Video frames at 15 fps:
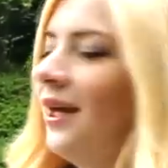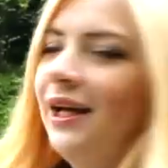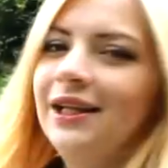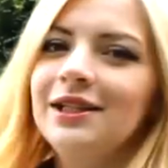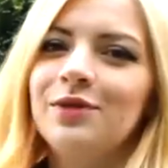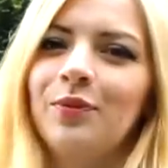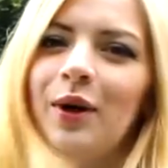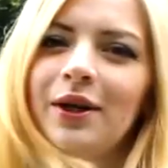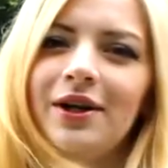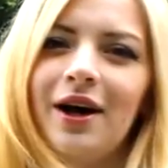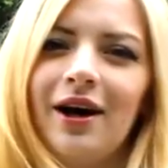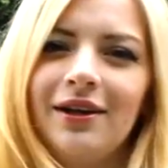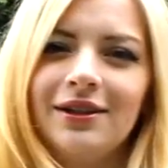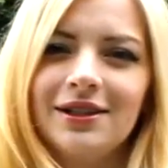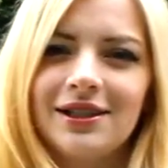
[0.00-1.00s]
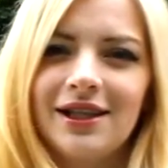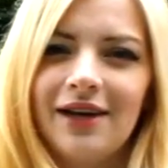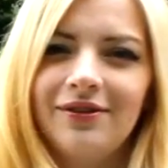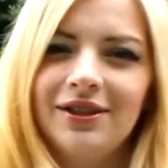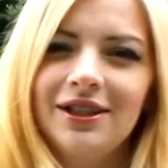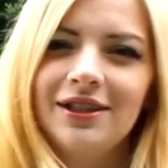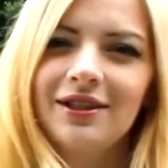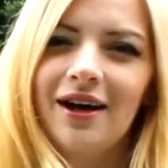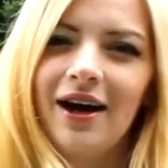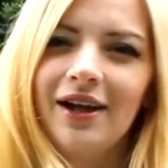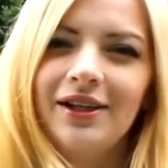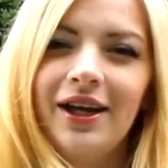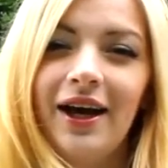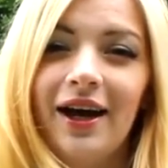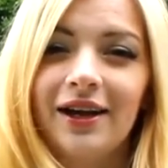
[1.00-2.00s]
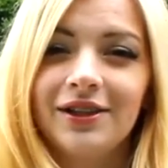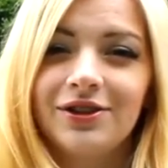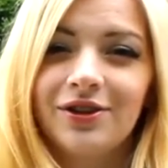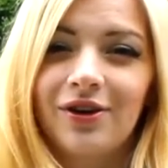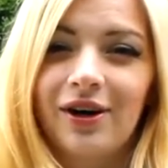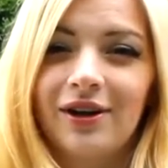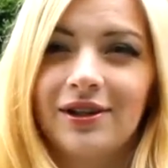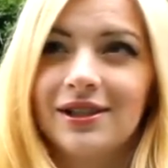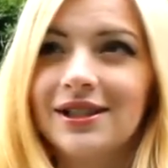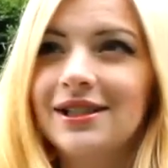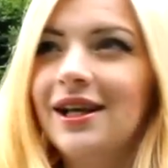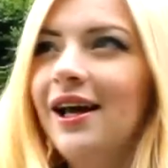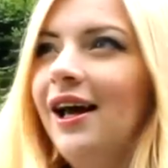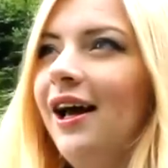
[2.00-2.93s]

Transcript: It's 179 hectares